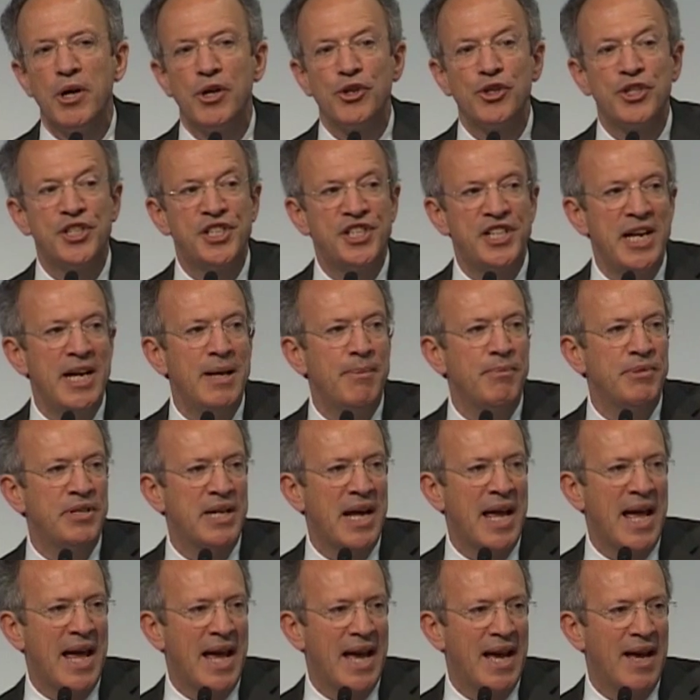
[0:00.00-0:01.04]
seem
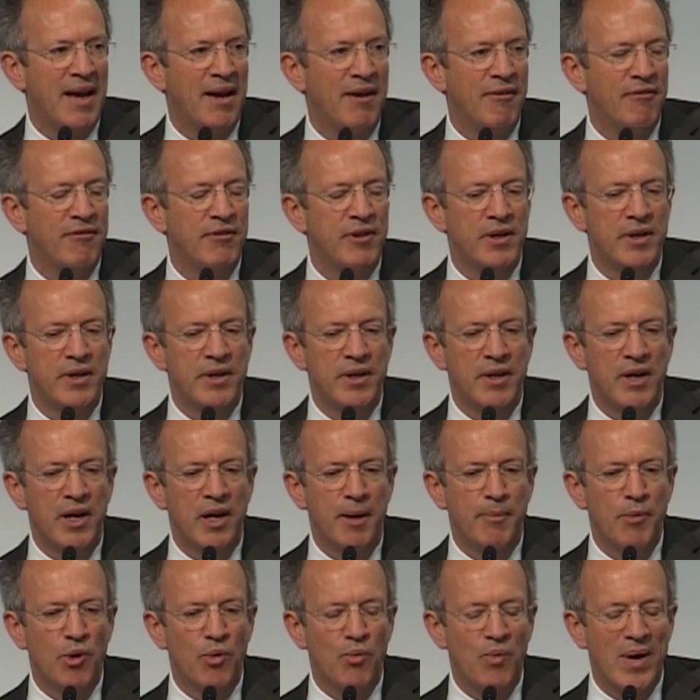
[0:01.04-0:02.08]
to have
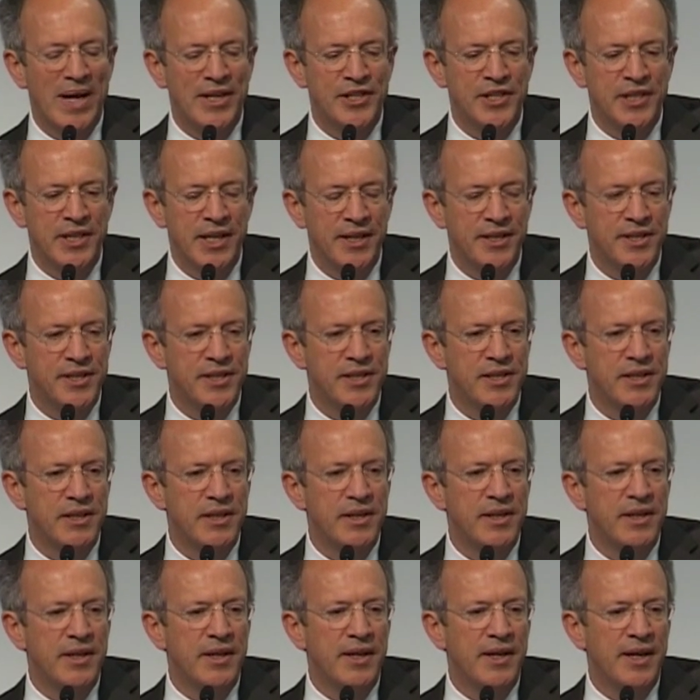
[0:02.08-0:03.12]
resonance,
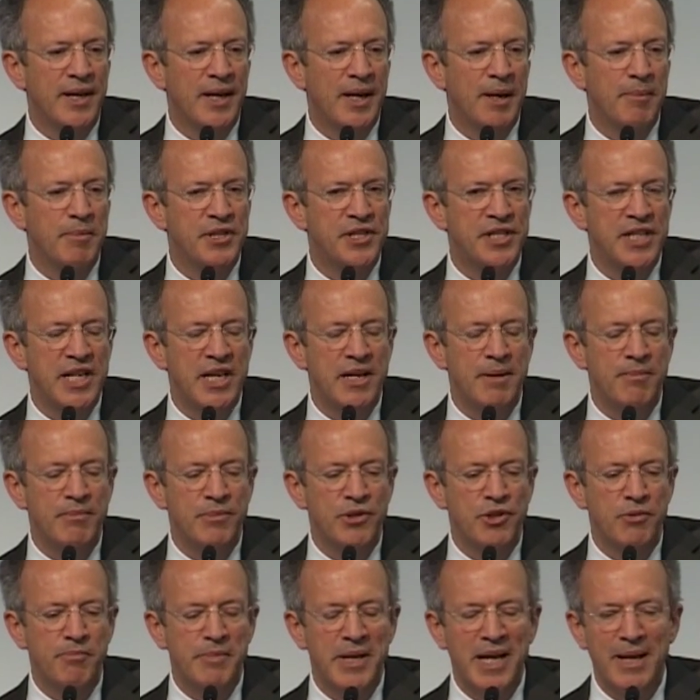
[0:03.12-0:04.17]
seem
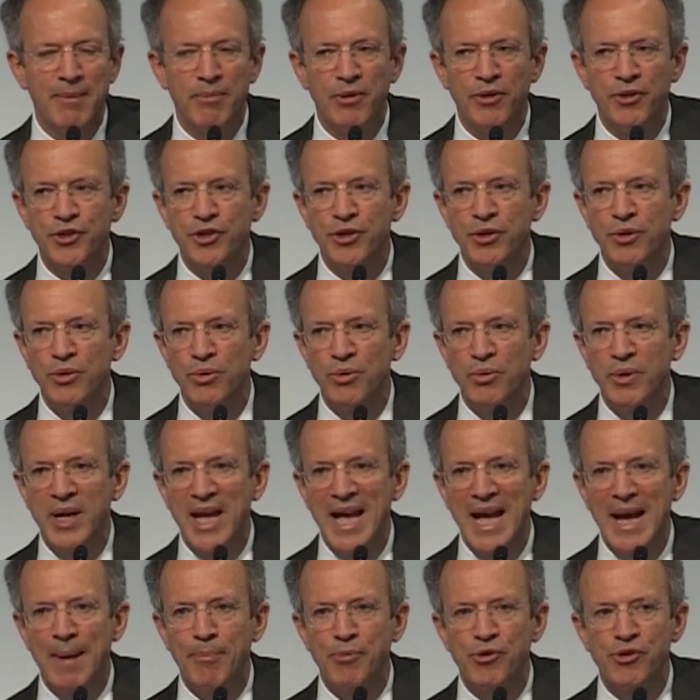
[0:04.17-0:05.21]
to be able to
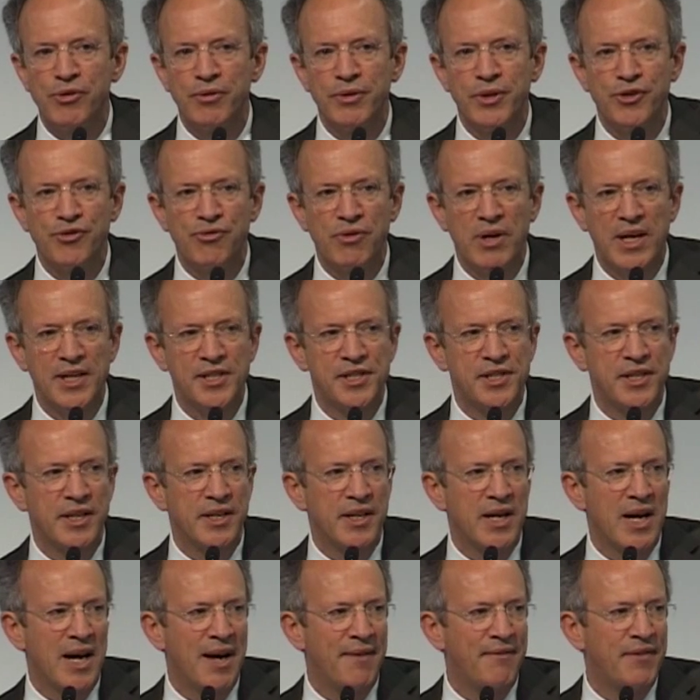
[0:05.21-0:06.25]
capture the trust and
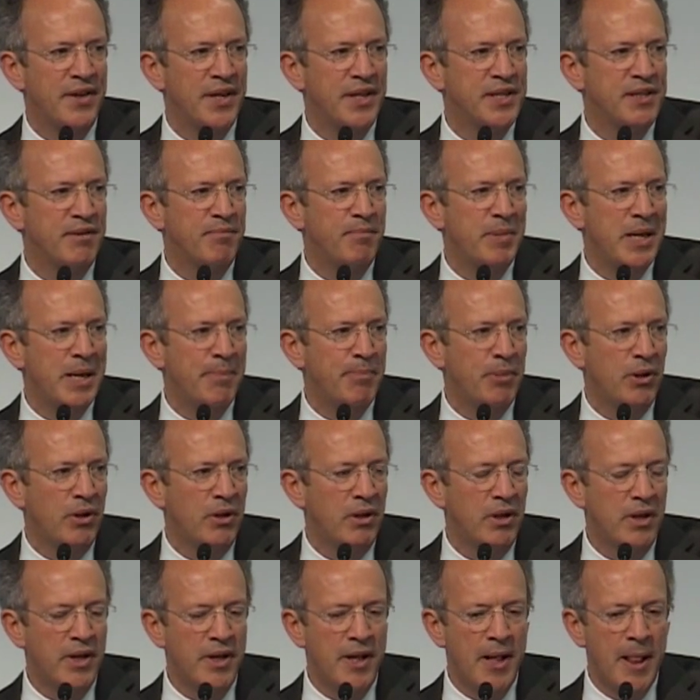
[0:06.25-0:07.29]
confidence of
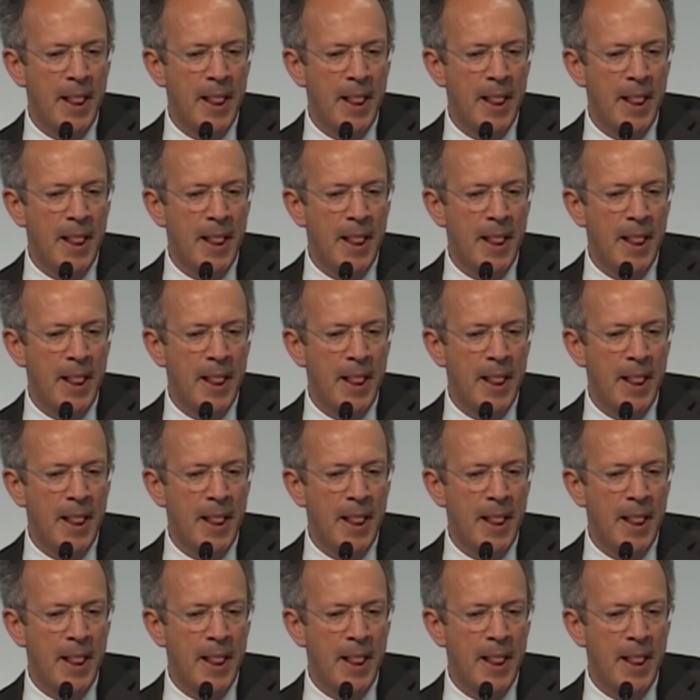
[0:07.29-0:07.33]
people.